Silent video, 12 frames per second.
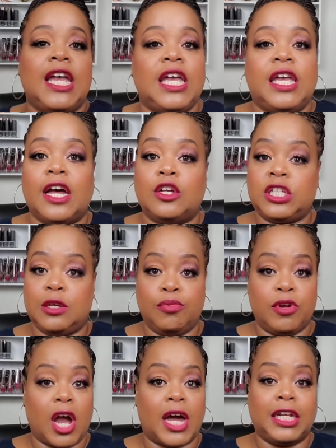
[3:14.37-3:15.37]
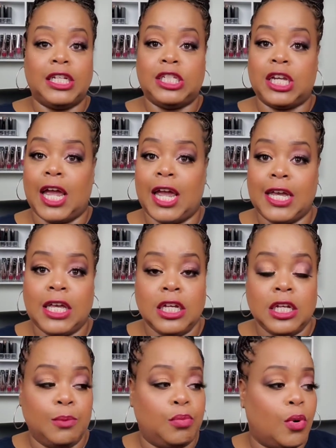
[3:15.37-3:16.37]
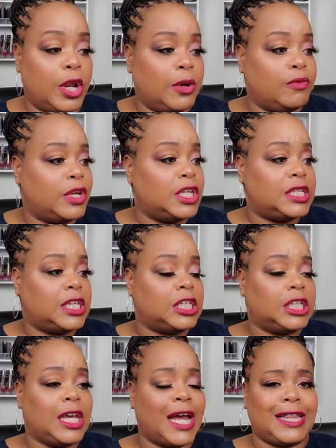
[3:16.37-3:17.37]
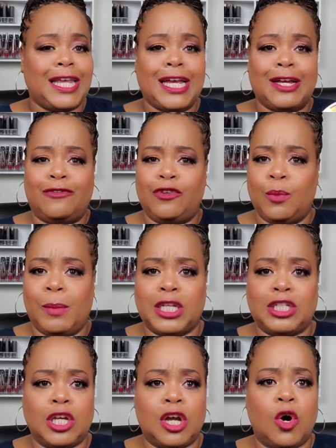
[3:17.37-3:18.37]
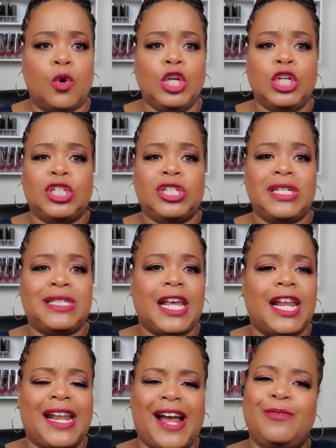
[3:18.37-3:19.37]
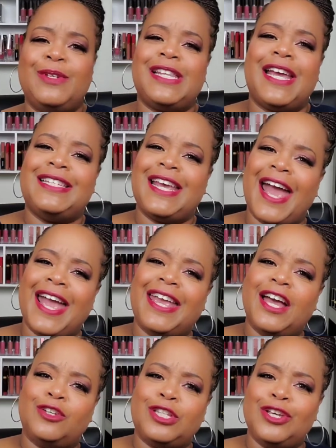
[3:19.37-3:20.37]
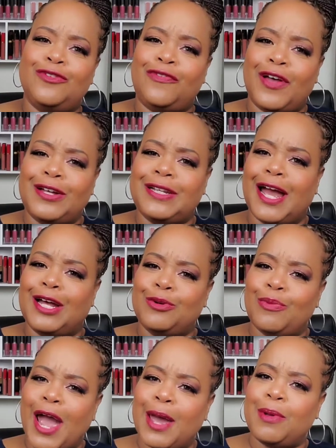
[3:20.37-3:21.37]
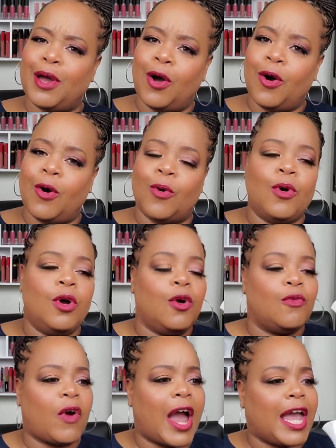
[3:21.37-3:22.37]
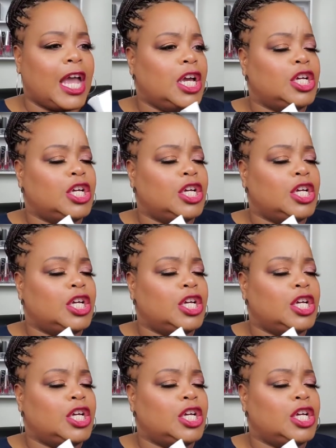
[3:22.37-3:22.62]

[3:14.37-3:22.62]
Kelsey Brianna J bought it recently, I think a few months ago. She said it. I was like, dad, Kelsey, you fell down the rabbit hole, right?